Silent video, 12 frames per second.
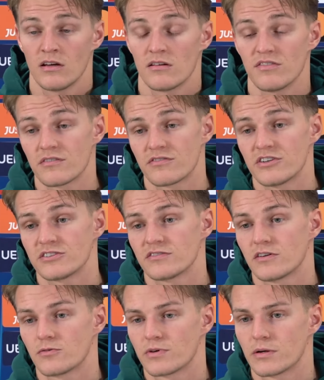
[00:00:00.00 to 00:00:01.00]
I think first of
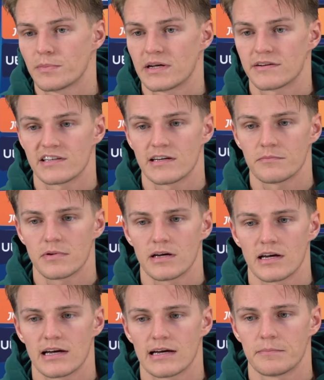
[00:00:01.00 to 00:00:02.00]
all we're a better team.
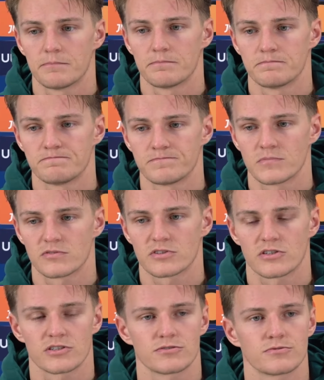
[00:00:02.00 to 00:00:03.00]
Um, of
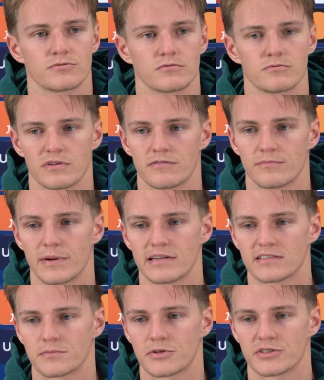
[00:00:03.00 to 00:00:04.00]
course, we've made
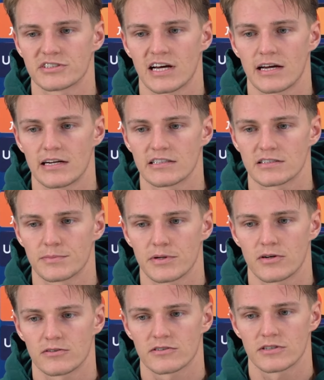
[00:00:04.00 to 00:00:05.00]
some good signings, but
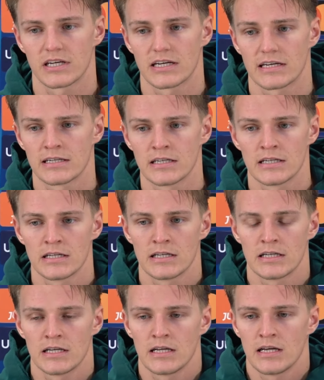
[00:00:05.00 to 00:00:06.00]
also the
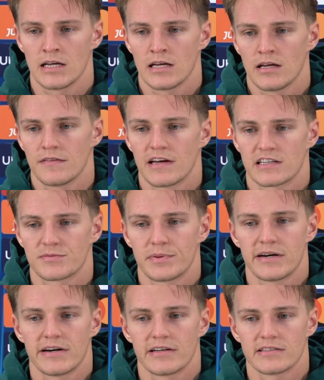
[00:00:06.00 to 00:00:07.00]
the
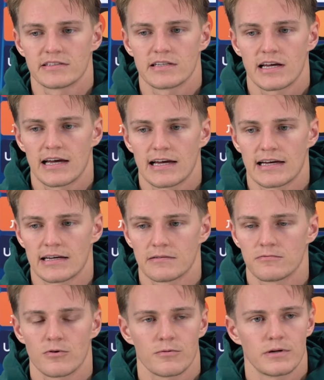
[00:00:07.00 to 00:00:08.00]
experience, uh,
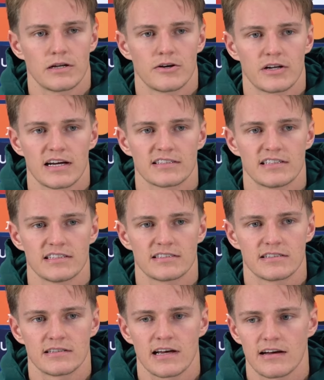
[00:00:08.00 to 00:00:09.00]
what we learned last
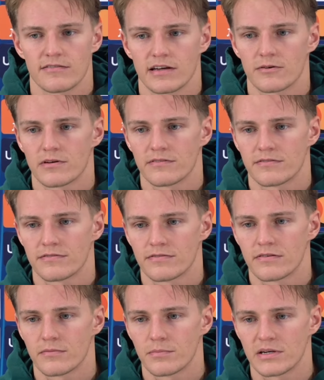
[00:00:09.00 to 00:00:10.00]
season. I think we've
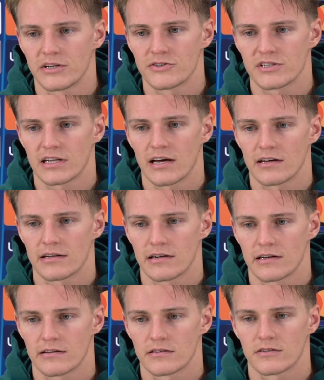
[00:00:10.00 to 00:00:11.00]
been using that in
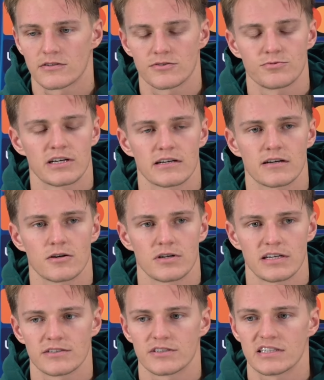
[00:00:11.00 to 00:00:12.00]
a good way going
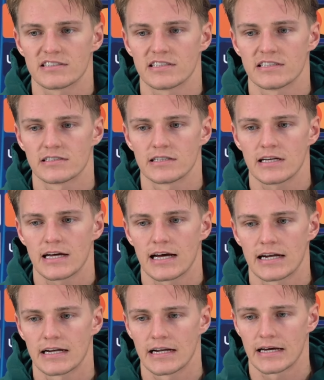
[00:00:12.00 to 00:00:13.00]
into this season,
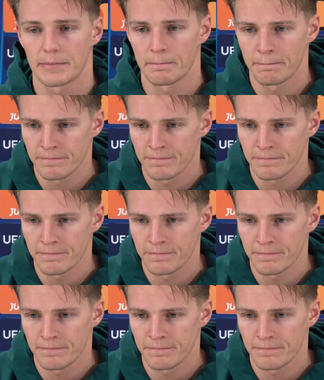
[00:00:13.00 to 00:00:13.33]
and uh,